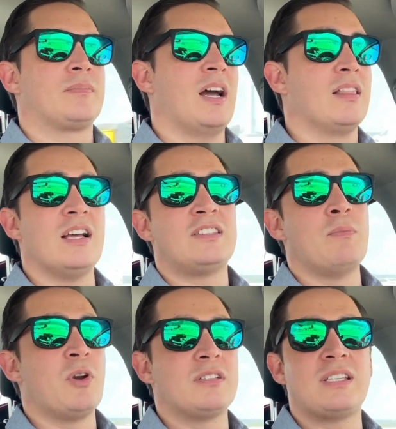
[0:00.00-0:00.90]
Unless they
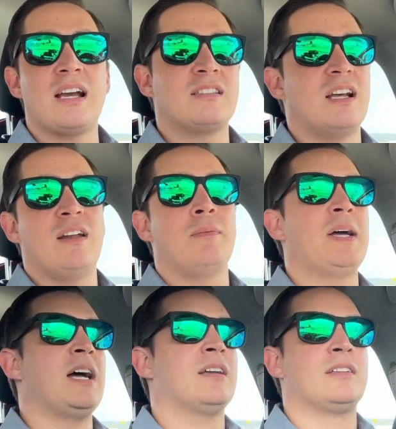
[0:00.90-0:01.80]
bring Zack Snyder
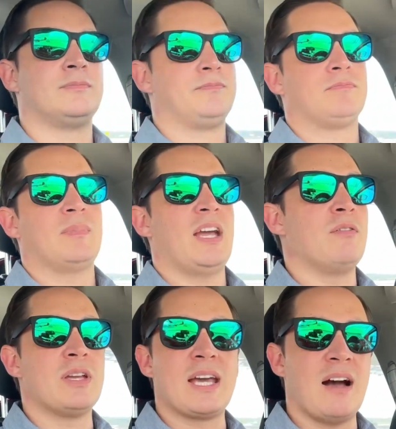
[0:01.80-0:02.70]
back,
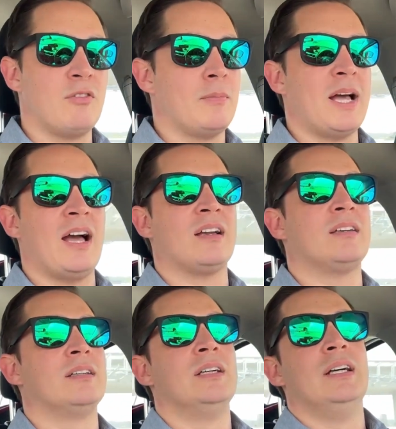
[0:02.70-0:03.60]
Henry Cavill back,
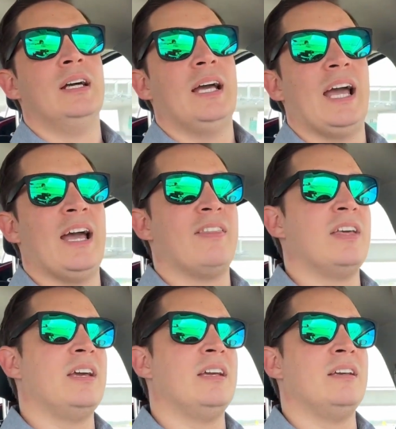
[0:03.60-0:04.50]
and
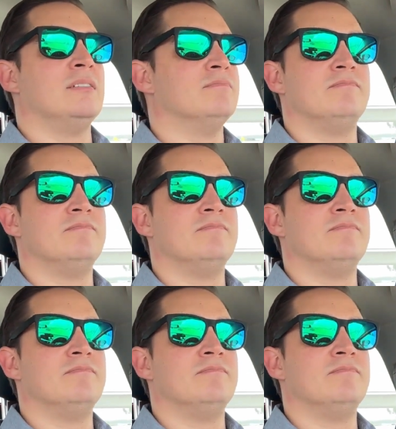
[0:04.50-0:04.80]
they